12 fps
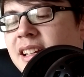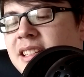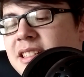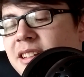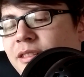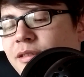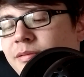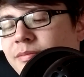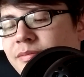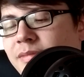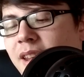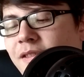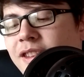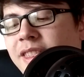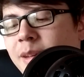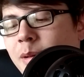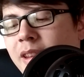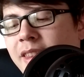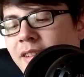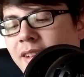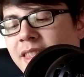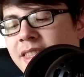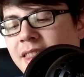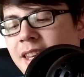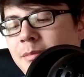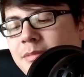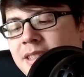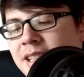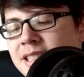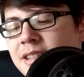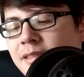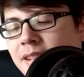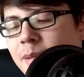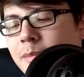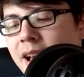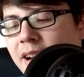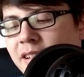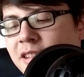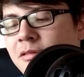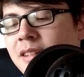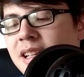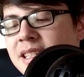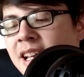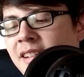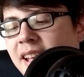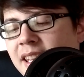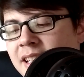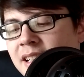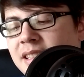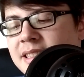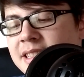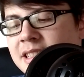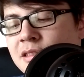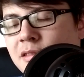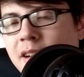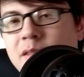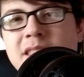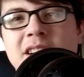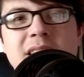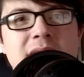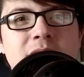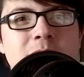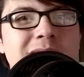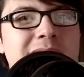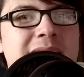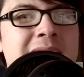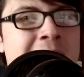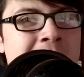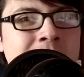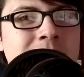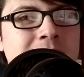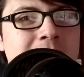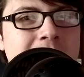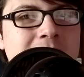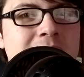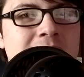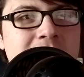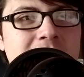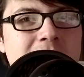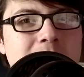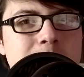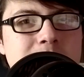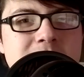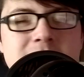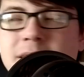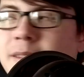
So, if you think about it that way, theme doesn't really matter. You can tell a good story without even really having any themes.